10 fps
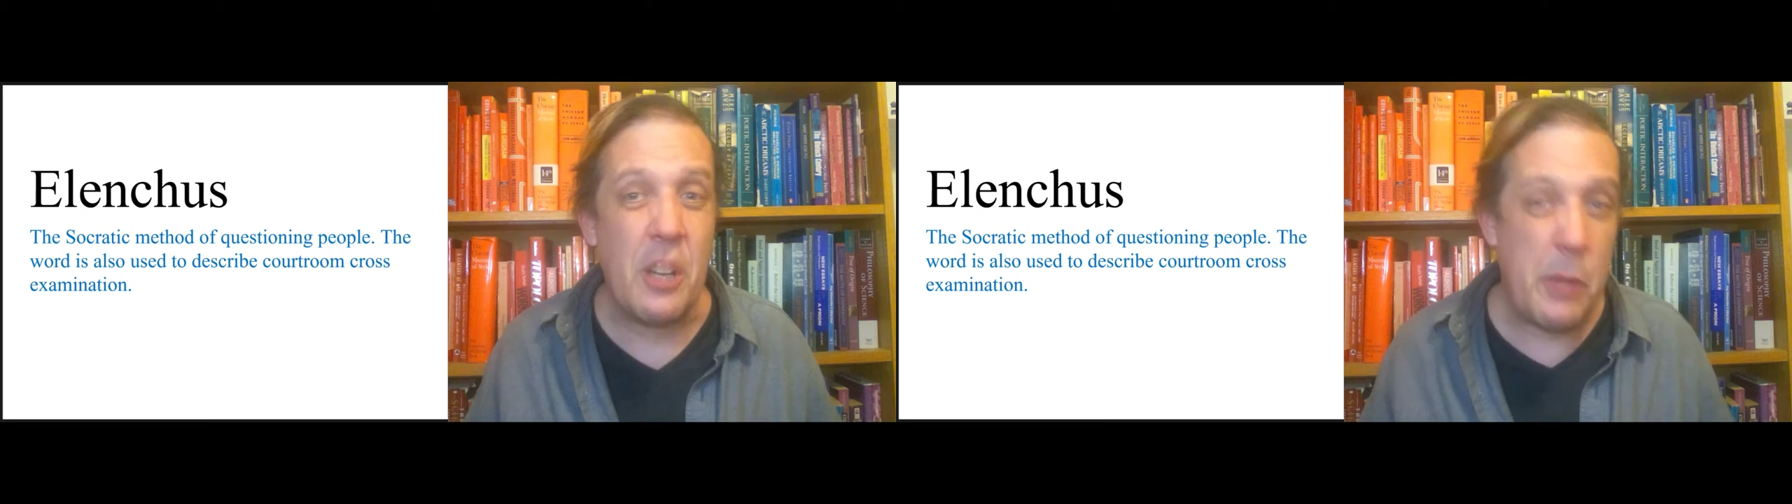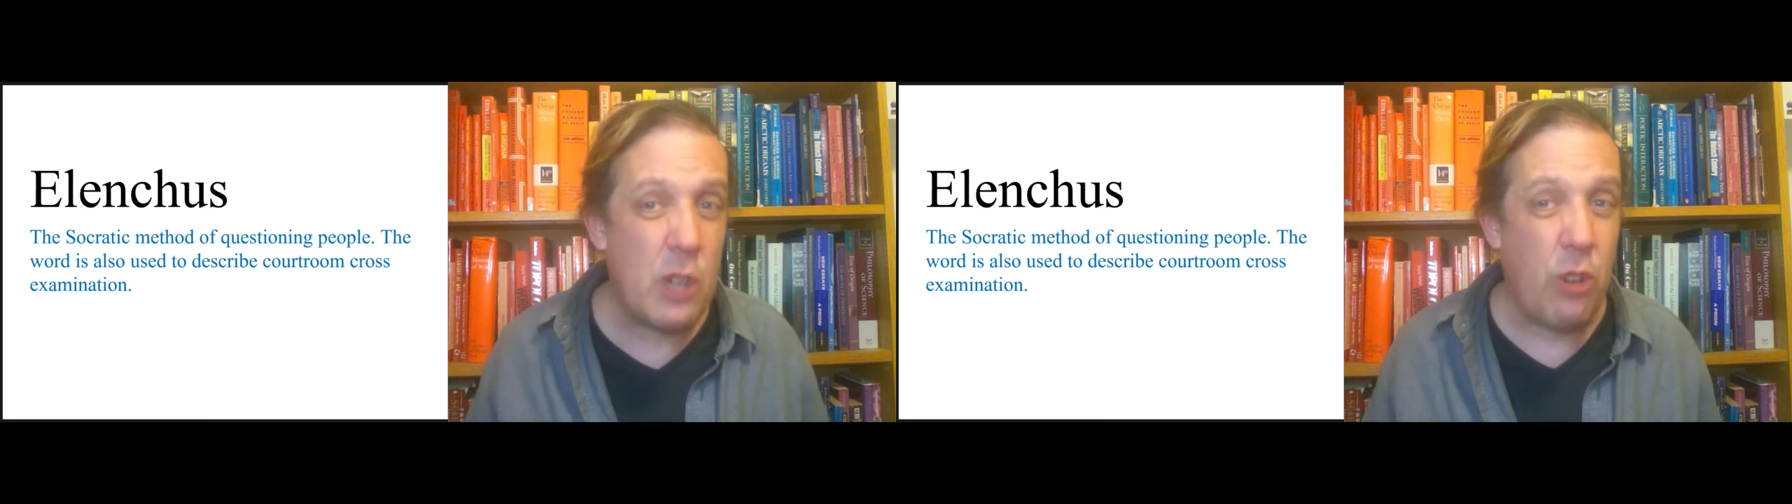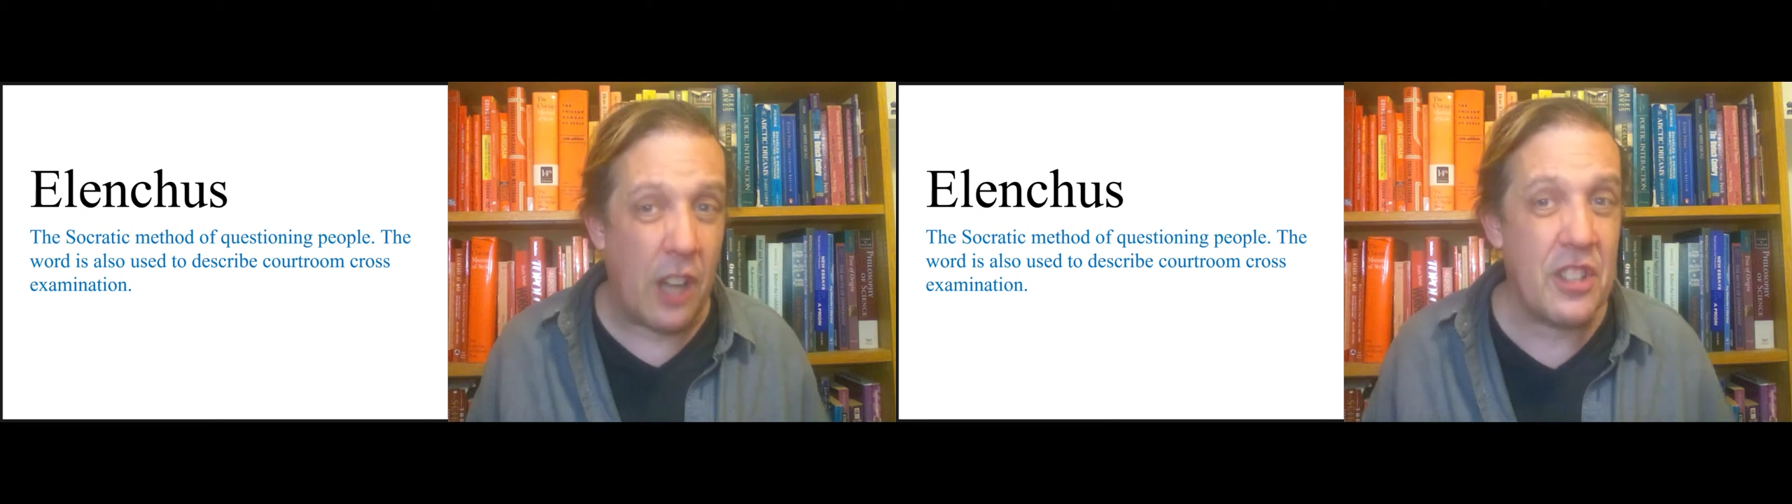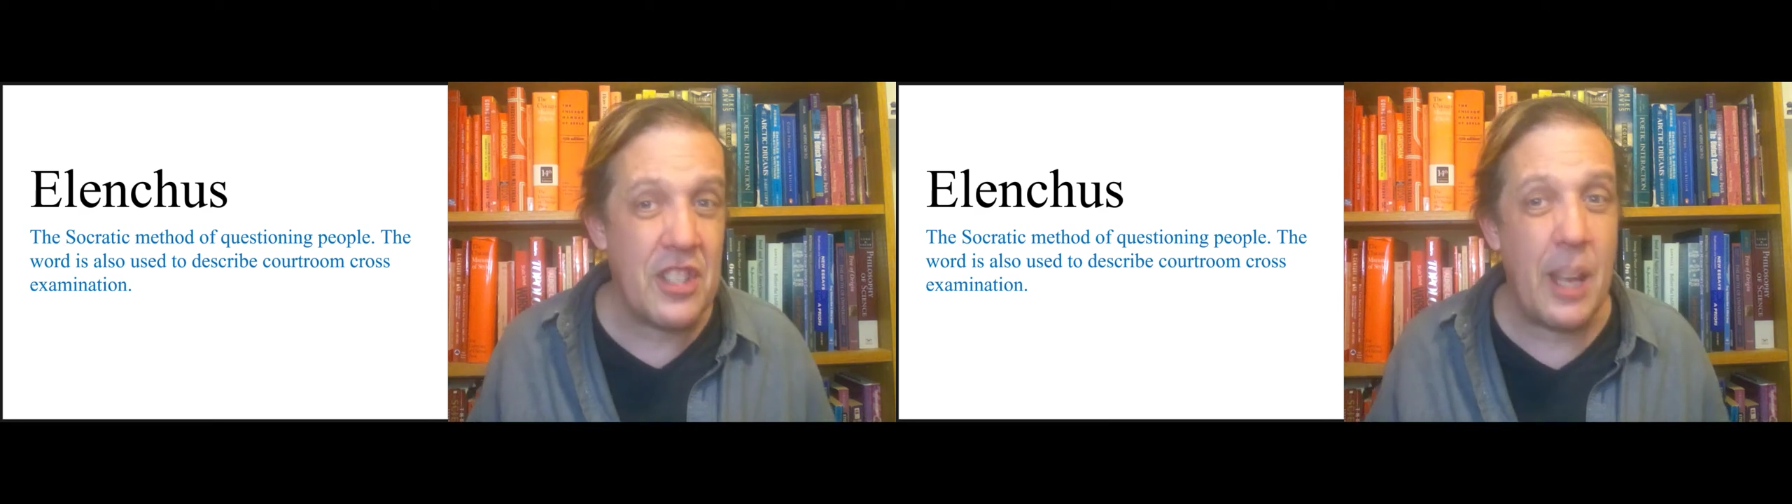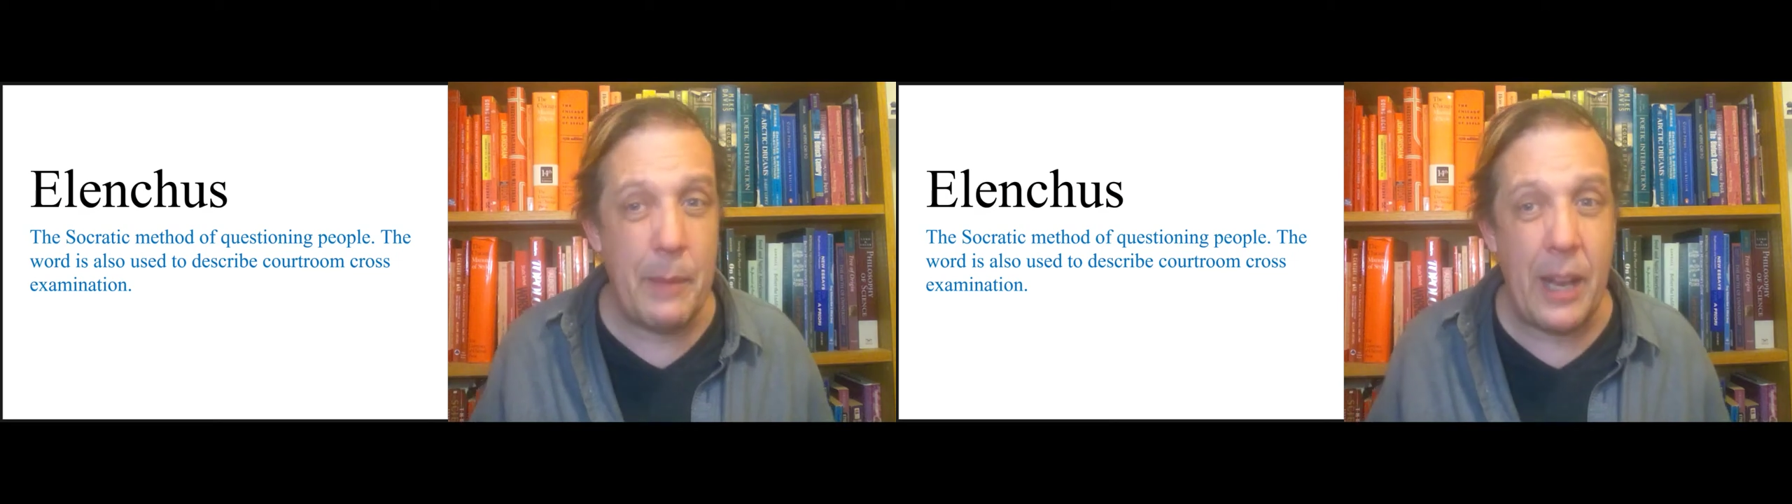to be a cross
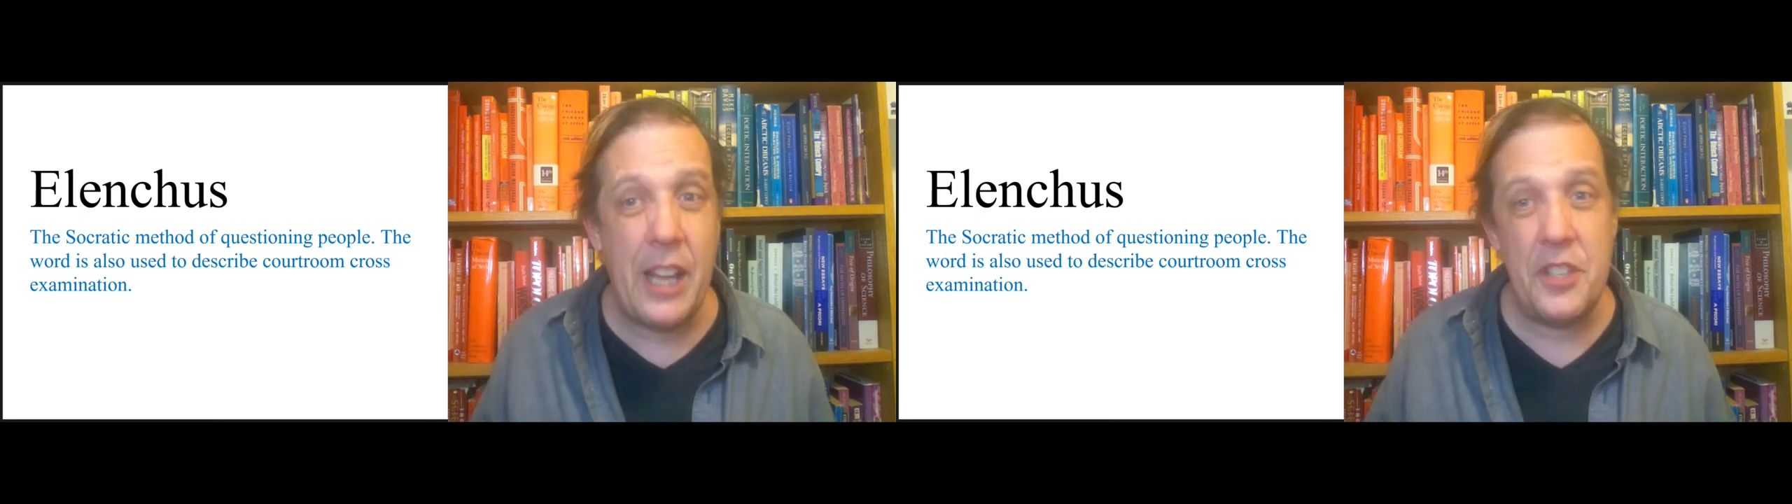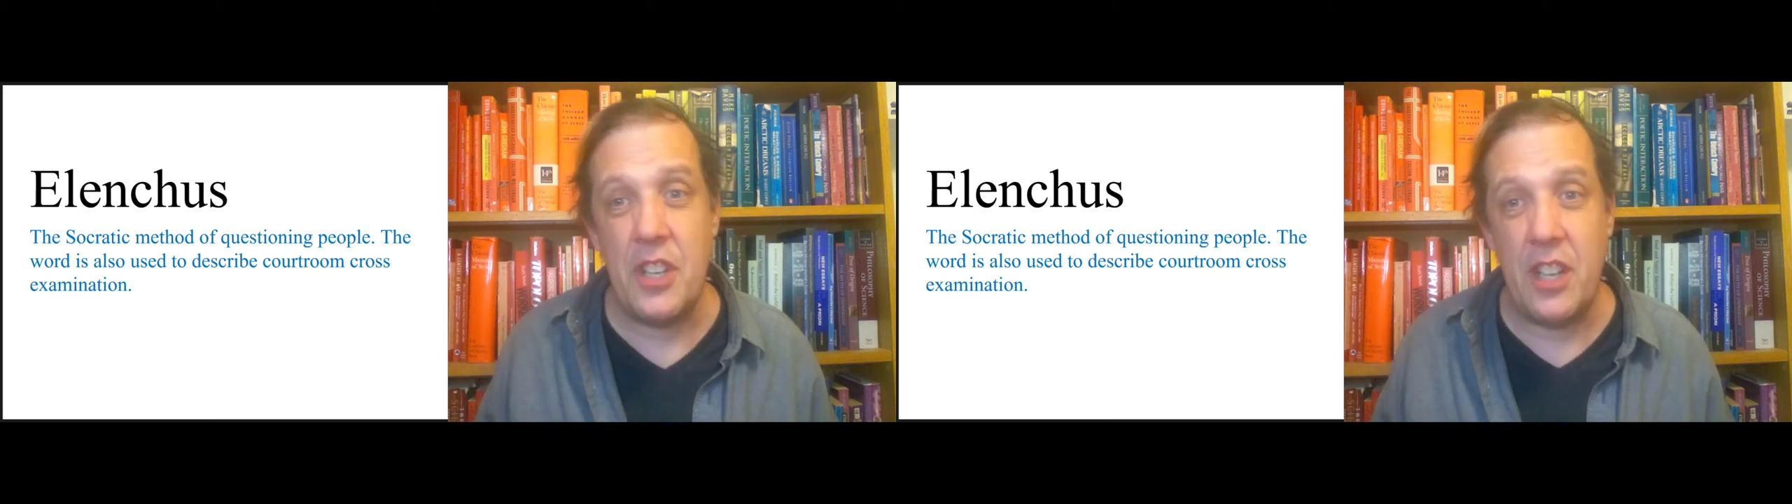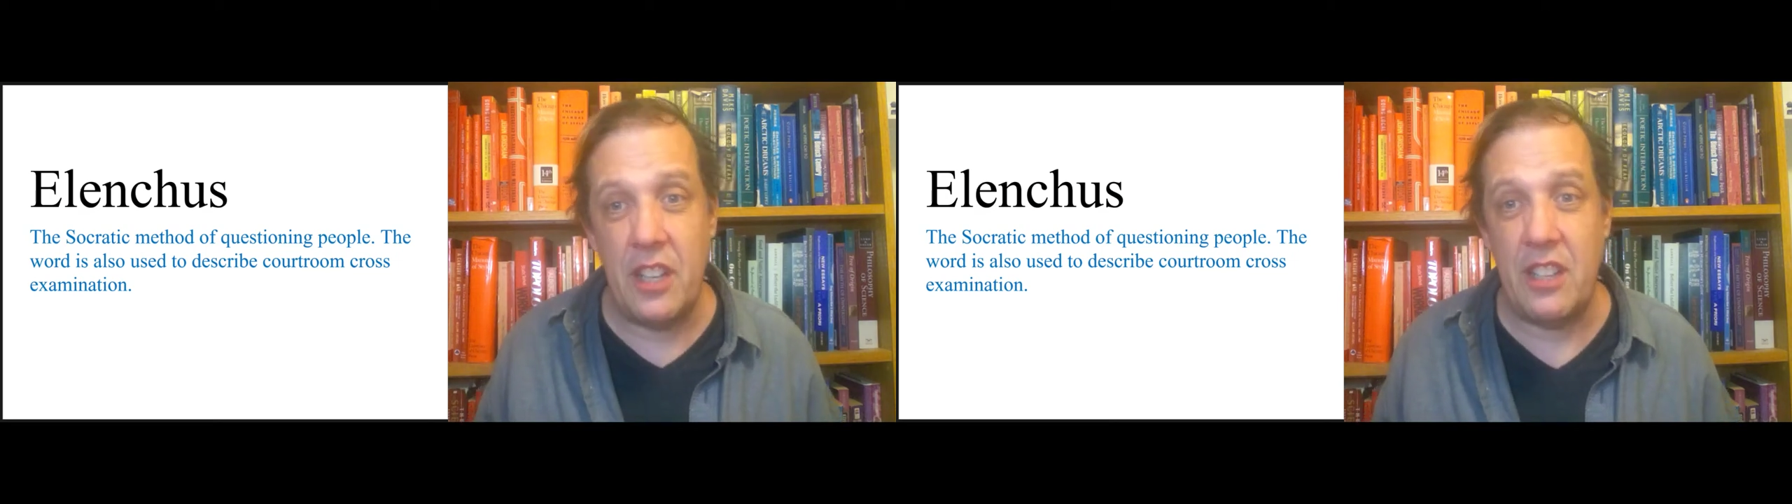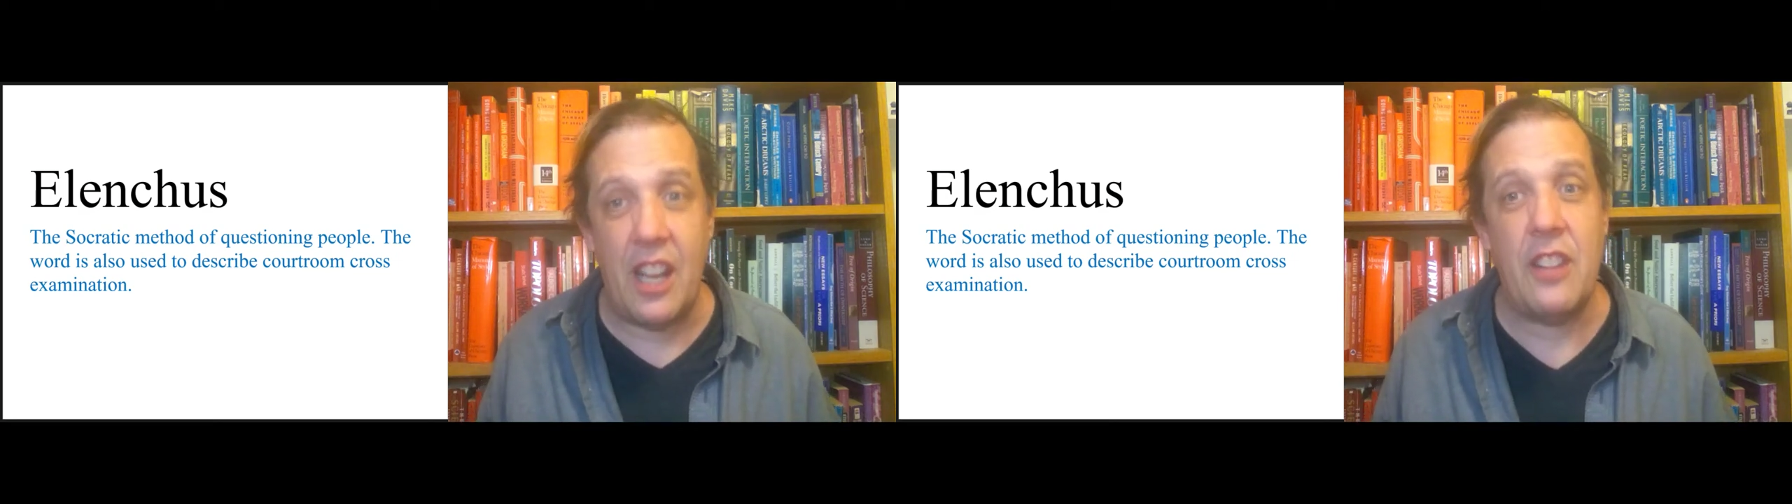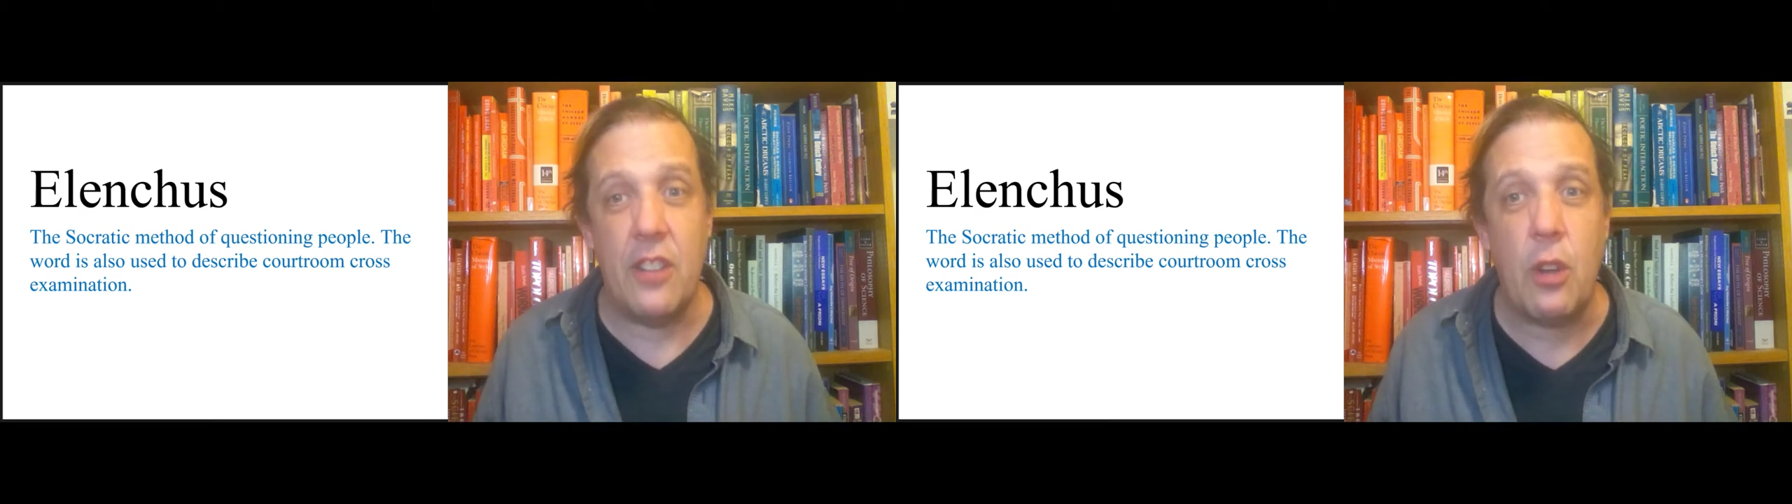examination in,
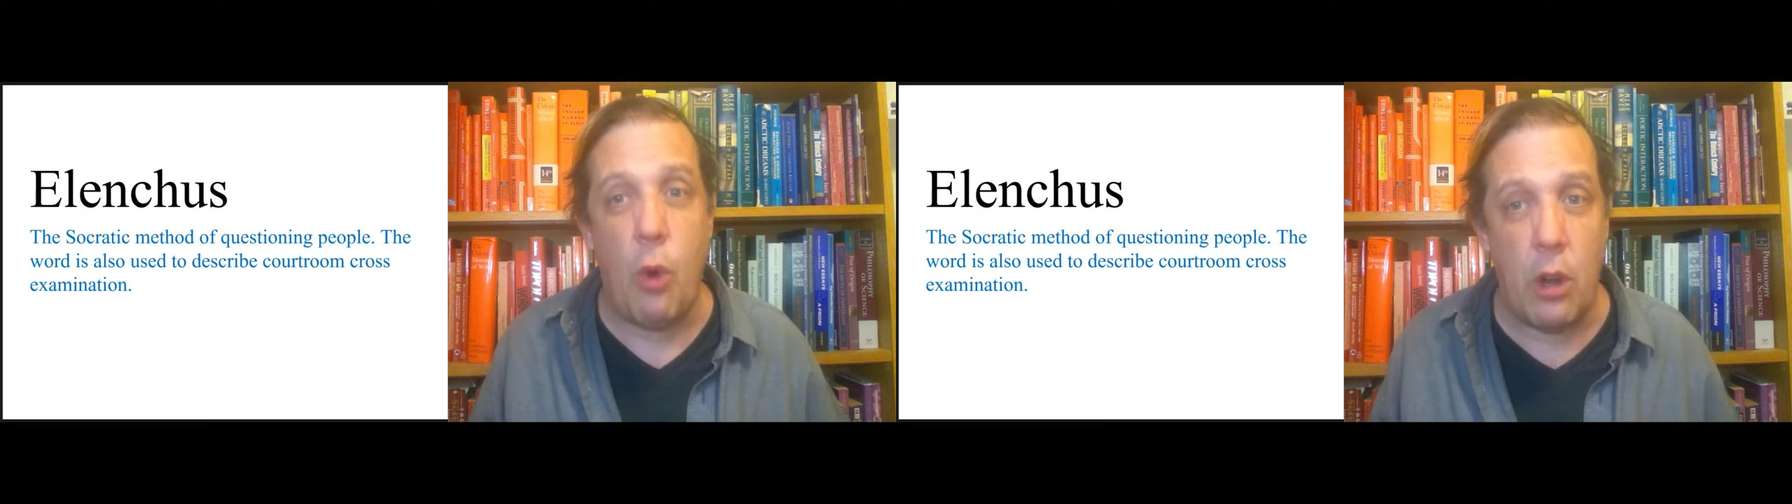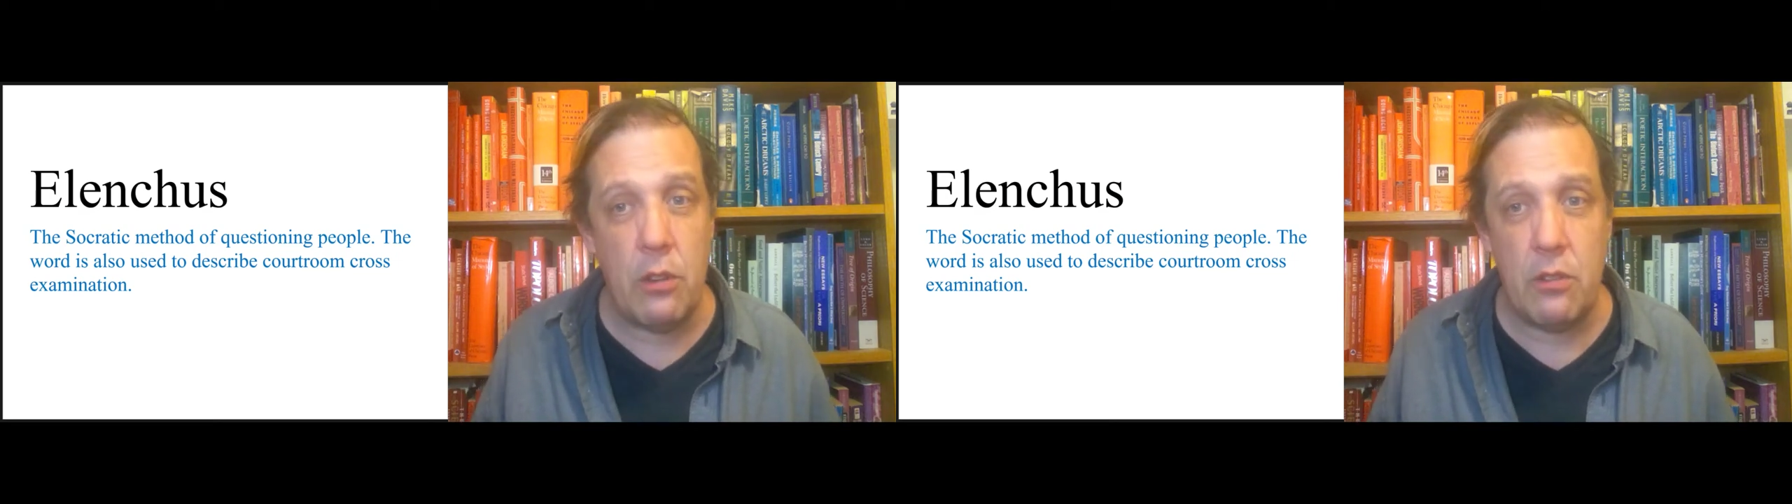in, the court,